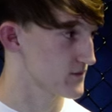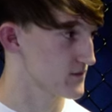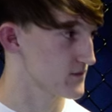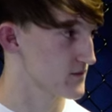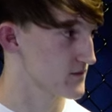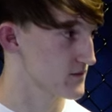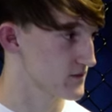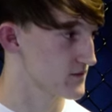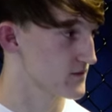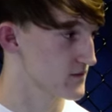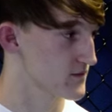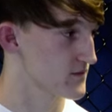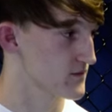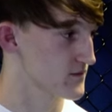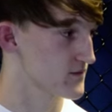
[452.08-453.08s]

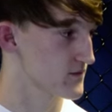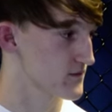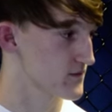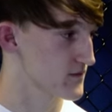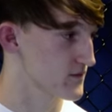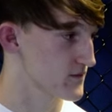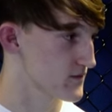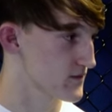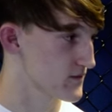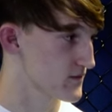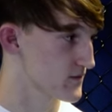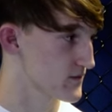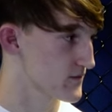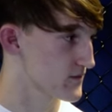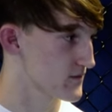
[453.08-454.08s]

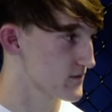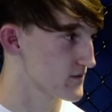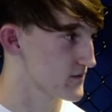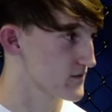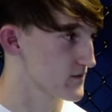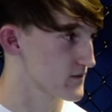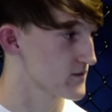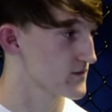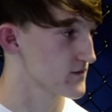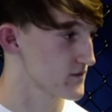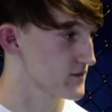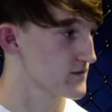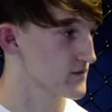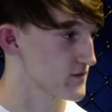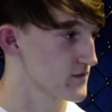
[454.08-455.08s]

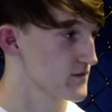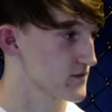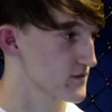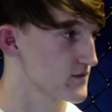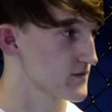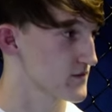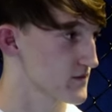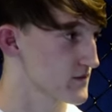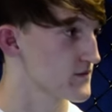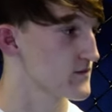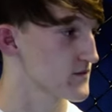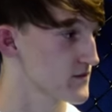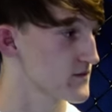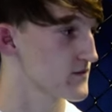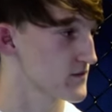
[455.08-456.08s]

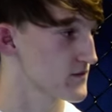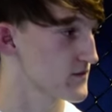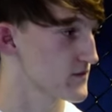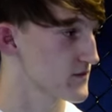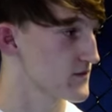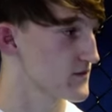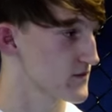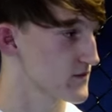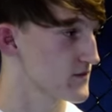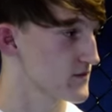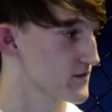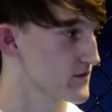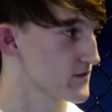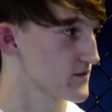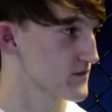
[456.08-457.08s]

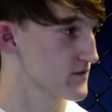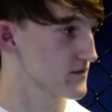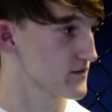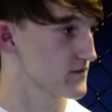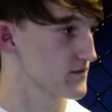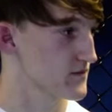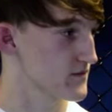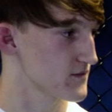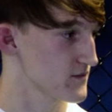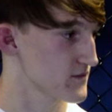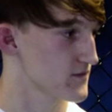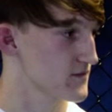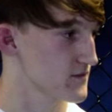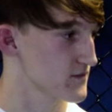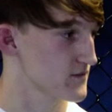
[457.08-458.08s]

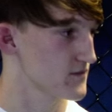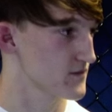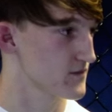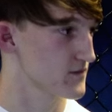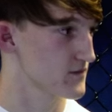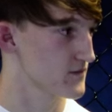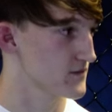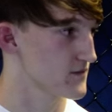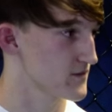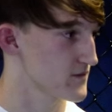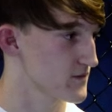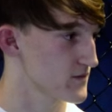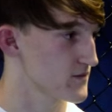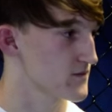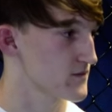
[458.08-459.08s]

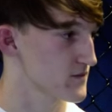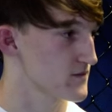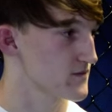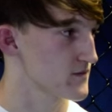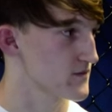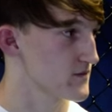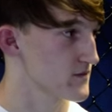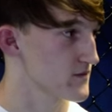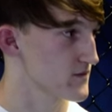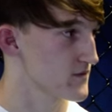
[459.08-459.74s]
No words are spoken by the person on screen.